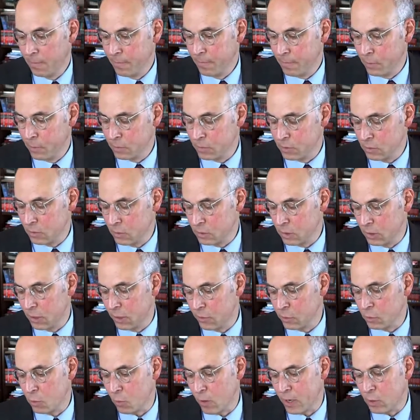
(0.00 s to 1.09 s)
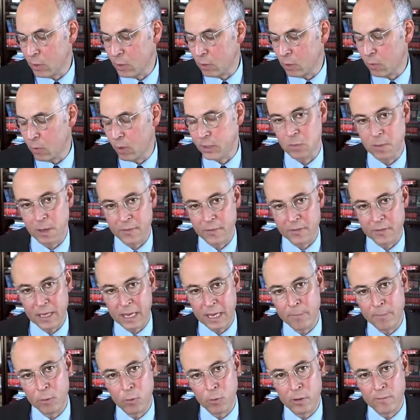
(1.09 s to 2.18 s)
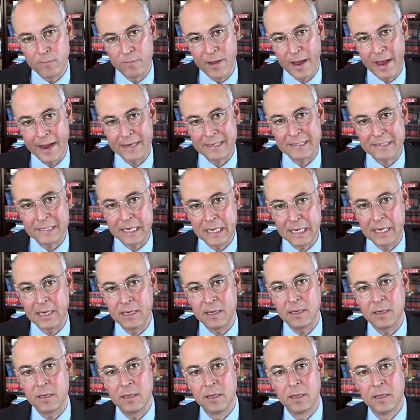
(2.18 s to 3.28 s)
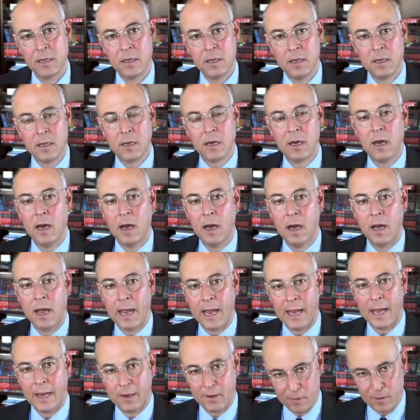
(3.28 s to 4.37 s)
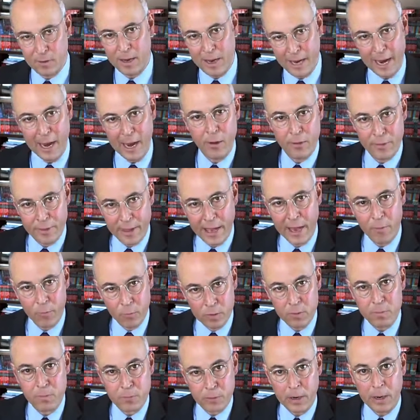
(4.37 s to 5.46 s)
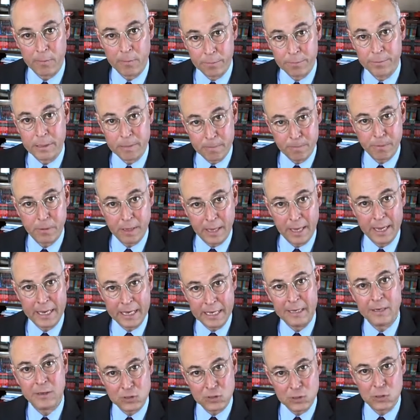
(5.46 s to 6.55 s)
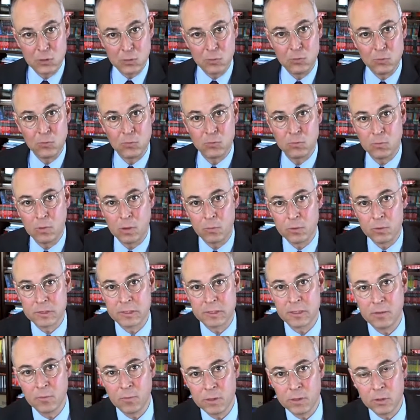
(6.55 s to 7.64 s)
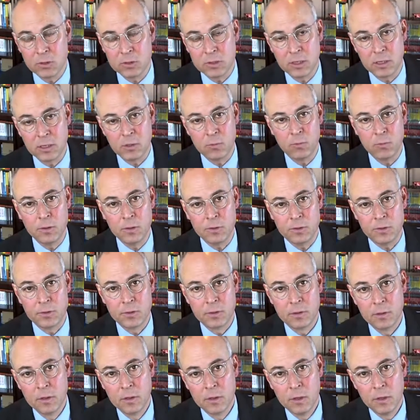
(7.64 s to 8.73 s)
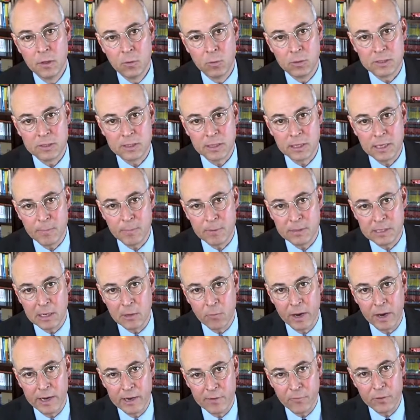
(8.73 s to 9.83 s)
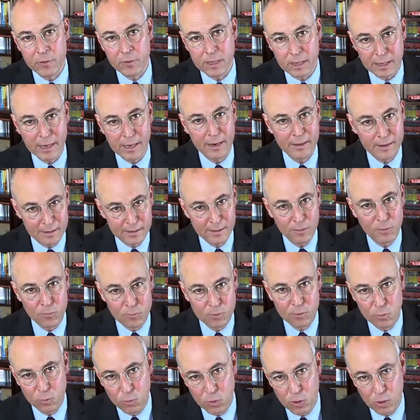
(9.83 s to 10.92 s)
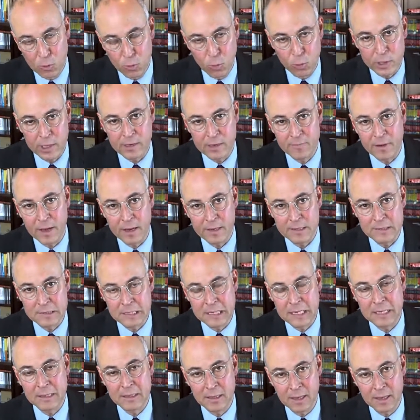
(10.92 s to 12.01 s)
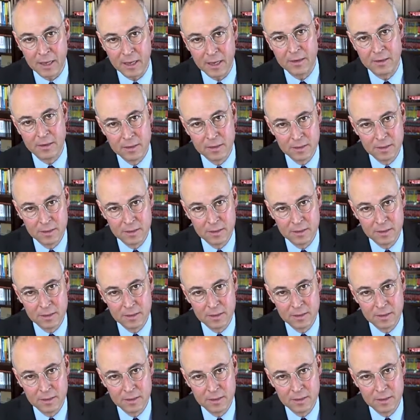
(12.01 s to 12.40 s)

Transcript: There's another great question about the amyloid vaccine and how that would probably play into what you're seeing with sleep. Is that right? If we can get a working vaccine that.